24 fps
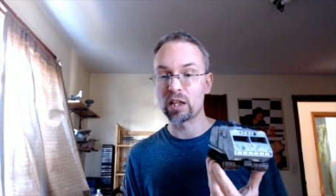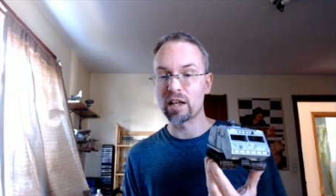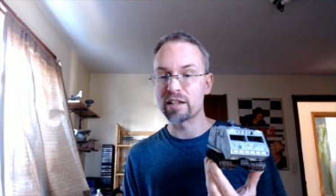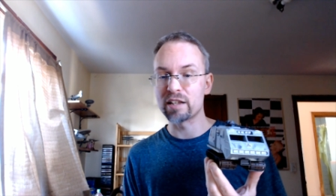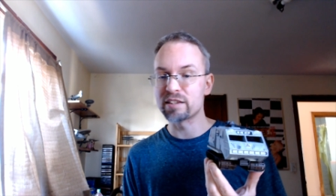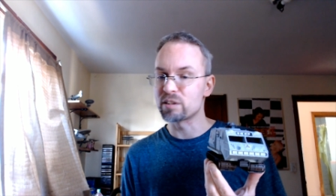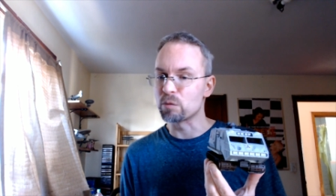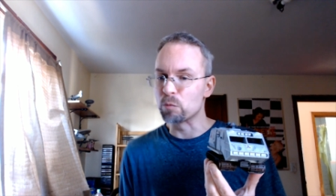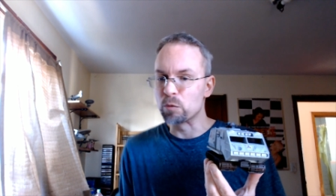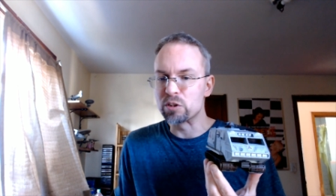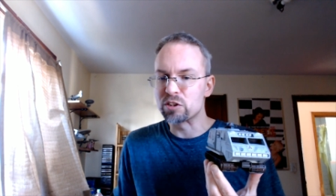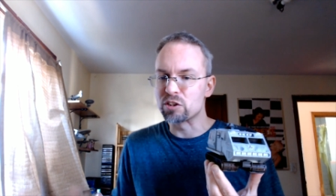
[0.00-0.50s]

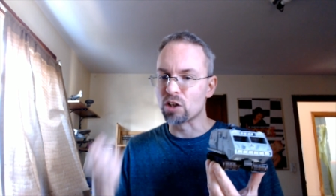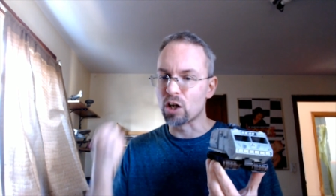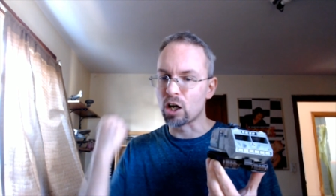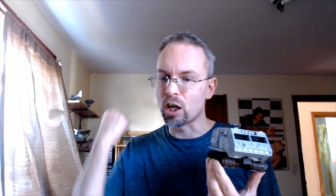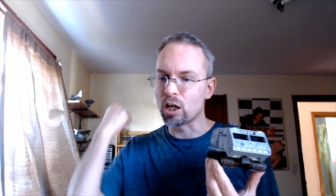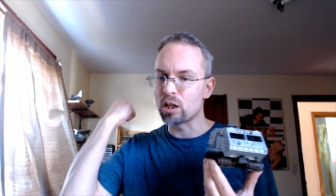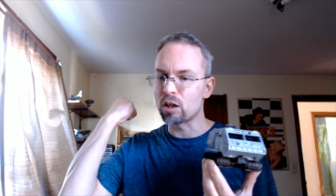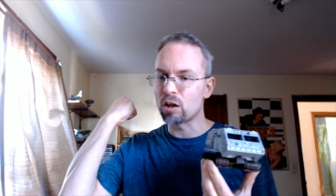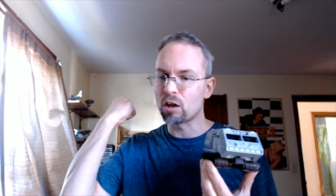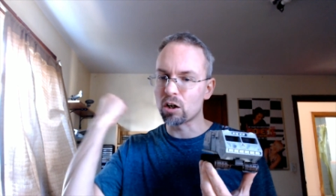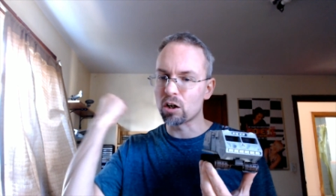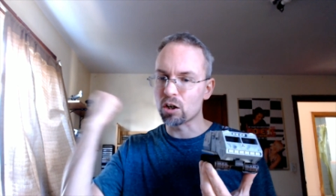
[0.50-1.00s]
it was not
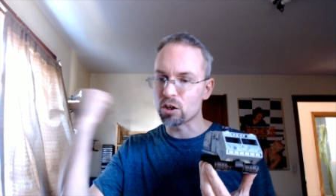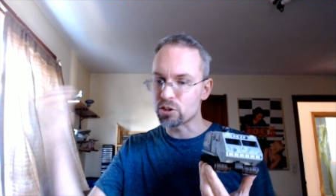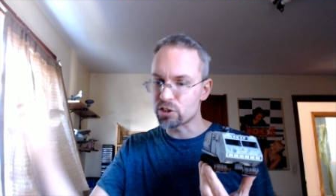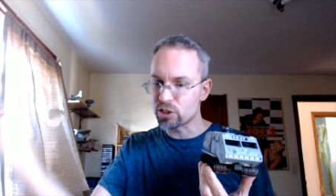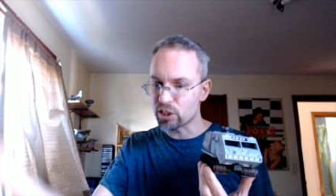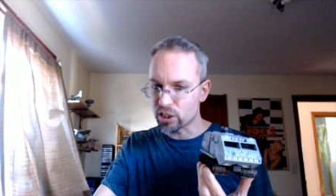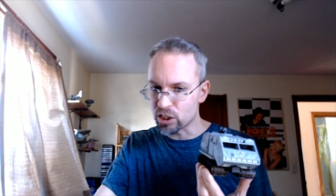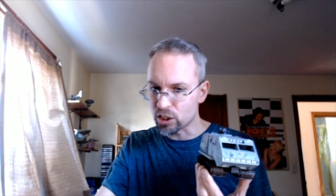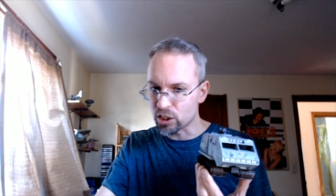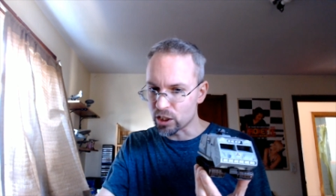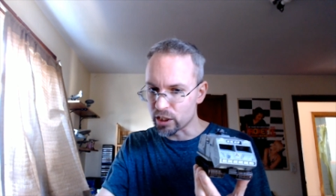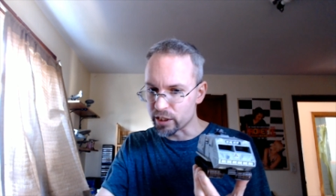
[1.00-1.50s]

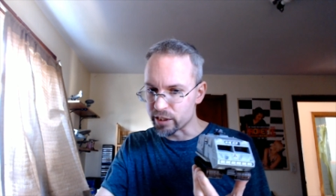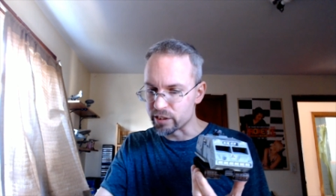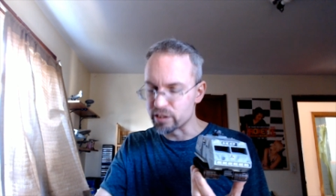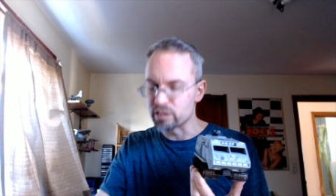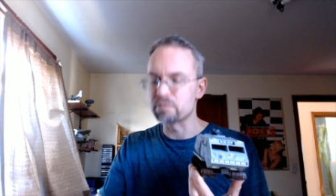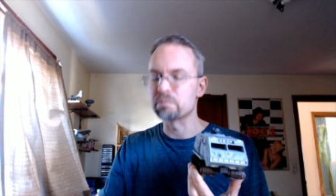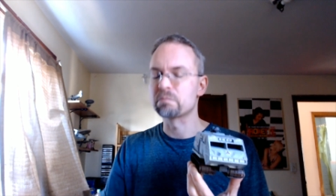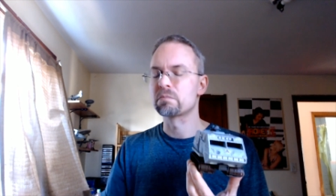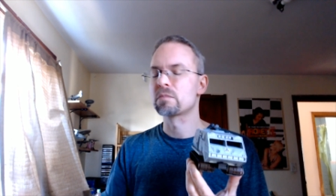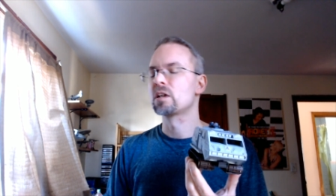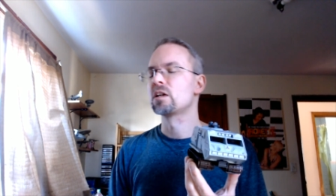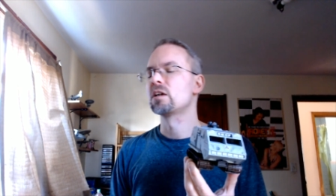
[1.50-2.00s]
articulated.
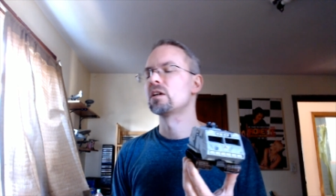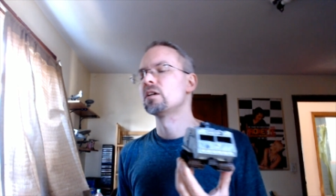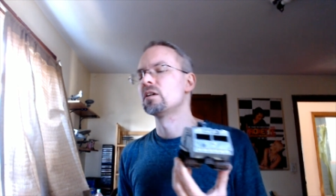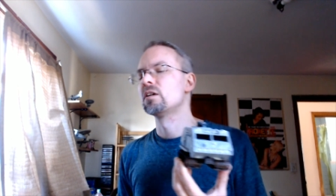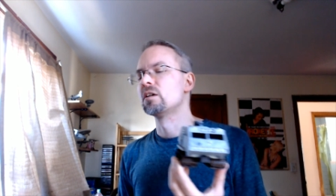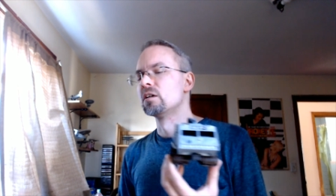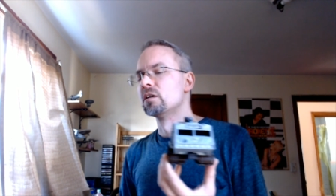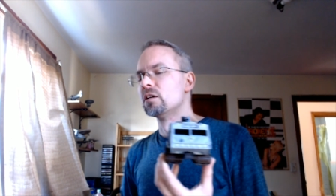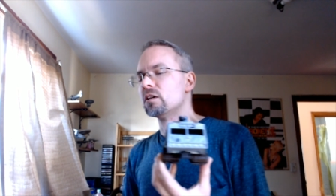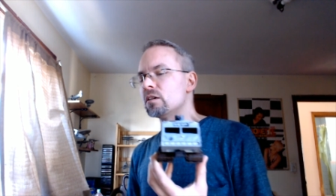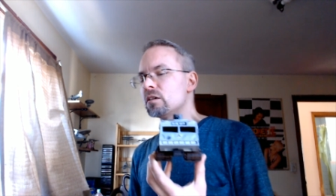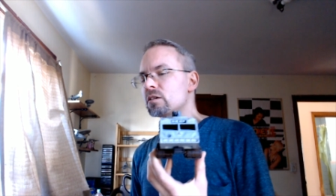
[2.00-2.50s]

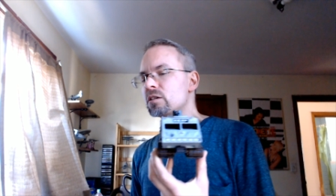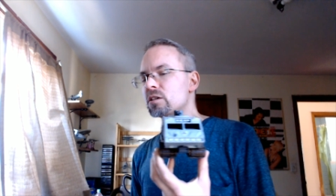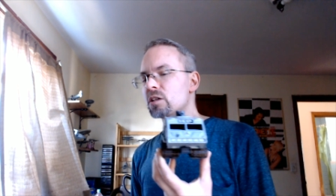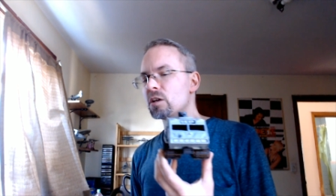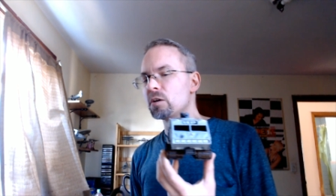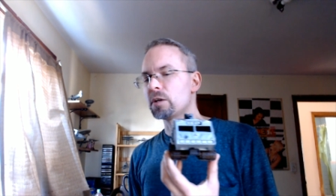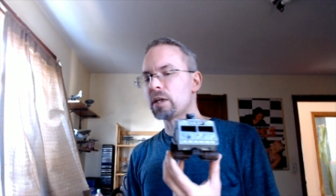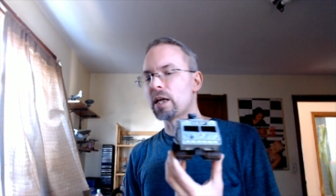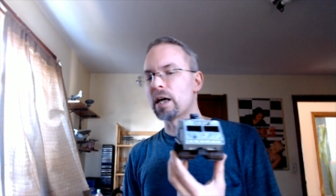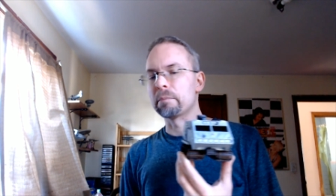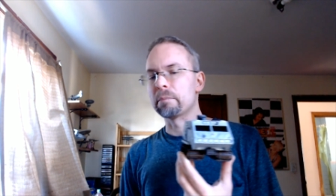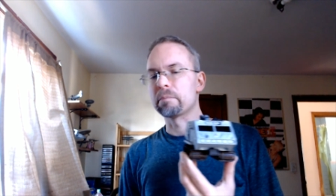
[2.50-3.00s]
So
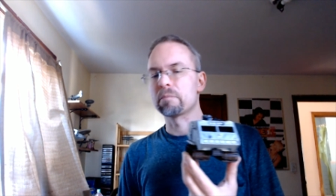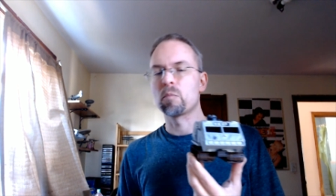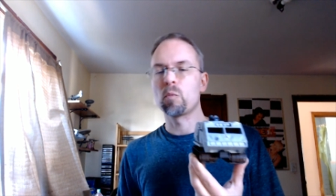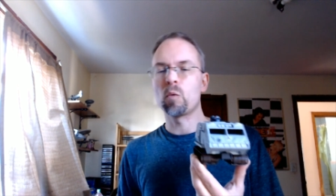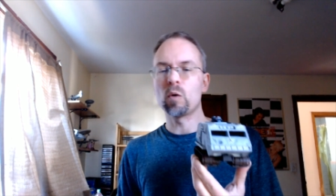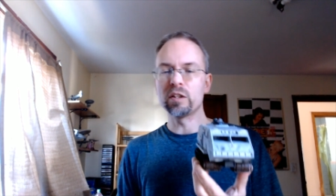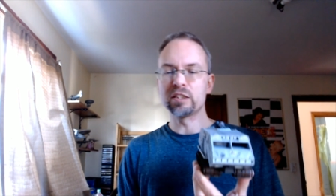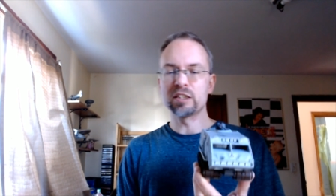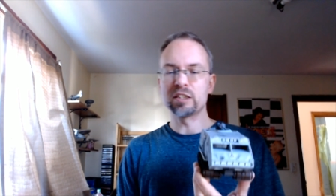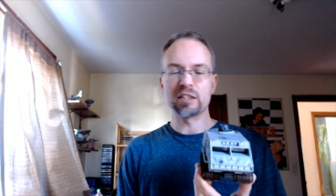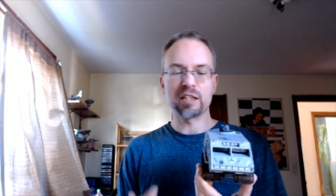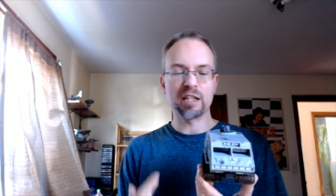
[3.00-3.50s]
yeah,
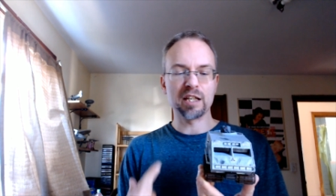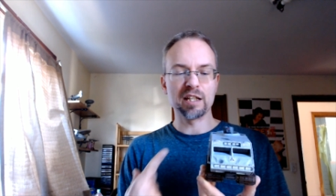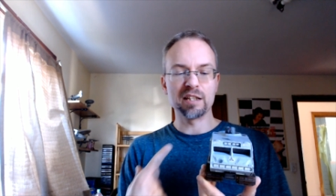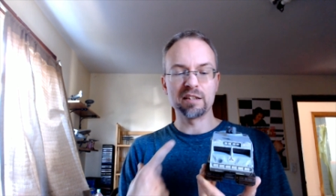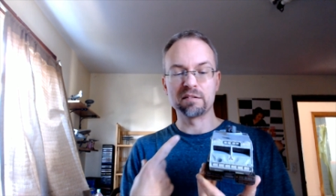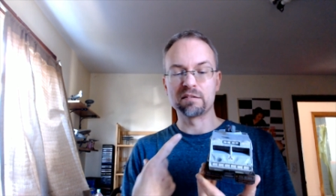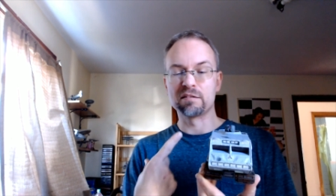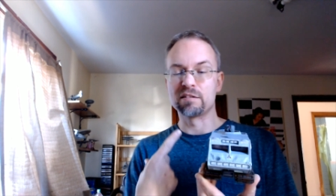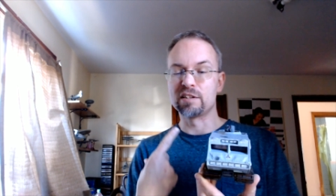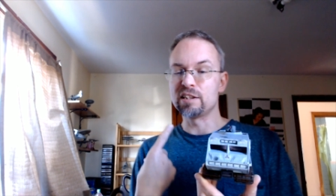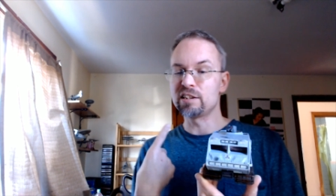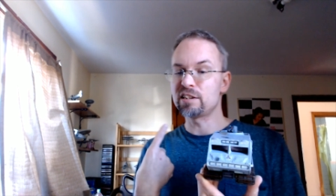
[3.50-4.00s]
once again,
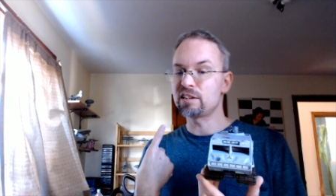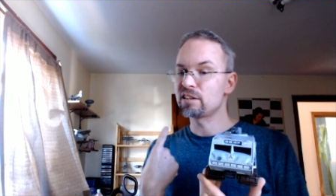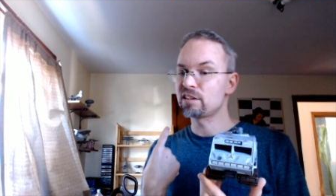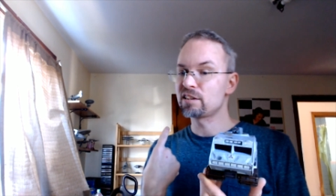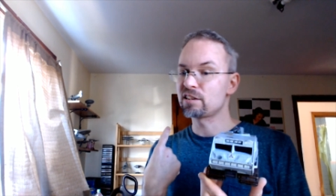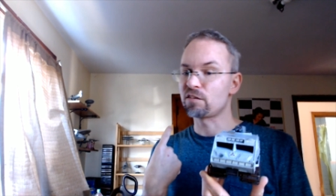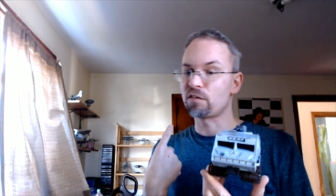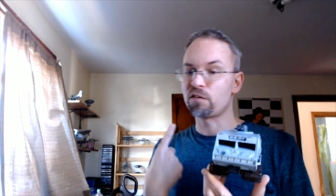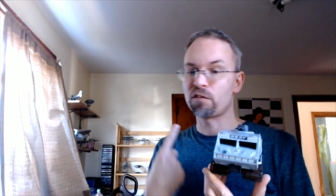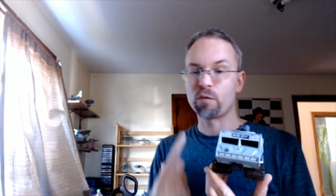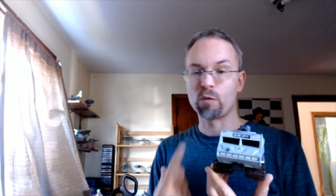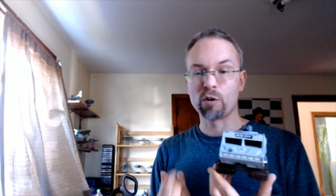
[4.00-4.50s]
this is a
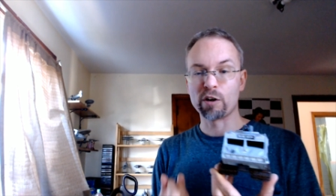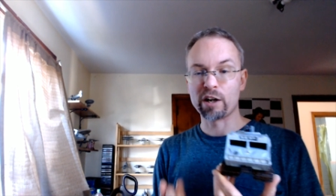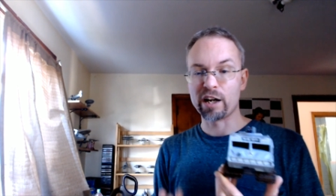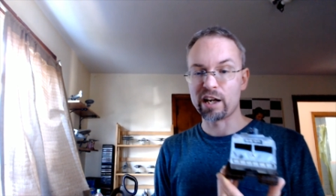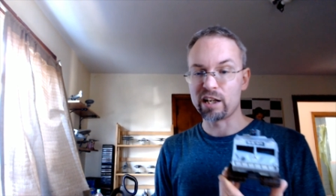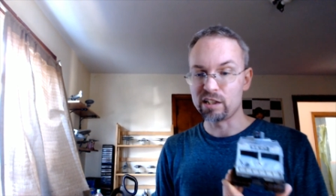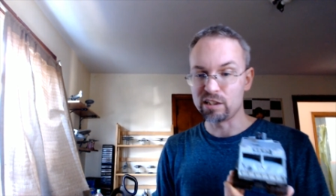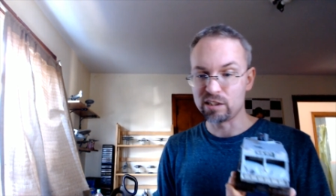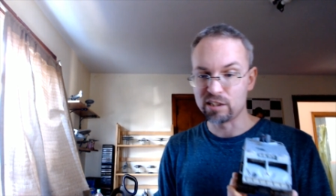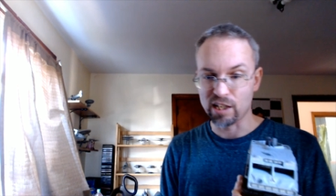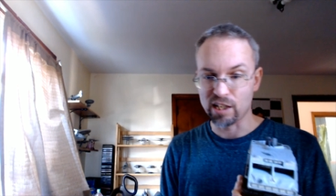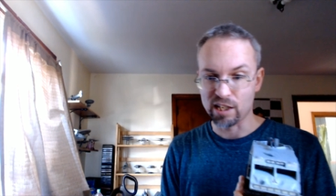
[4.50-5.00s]
4 out
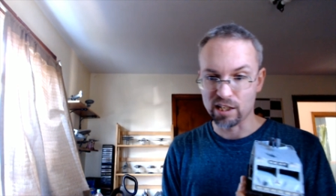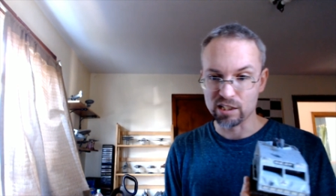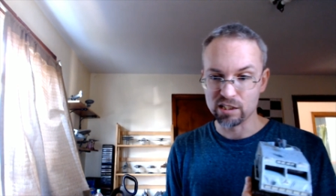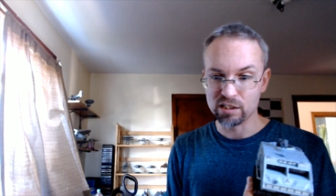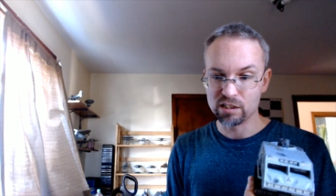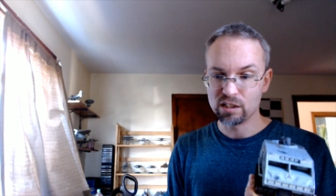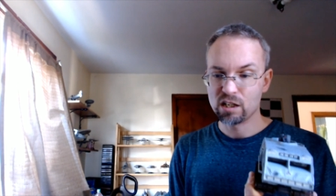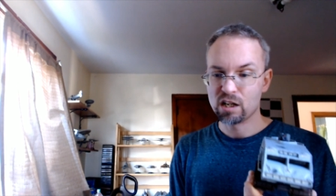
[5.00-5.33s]
of 10.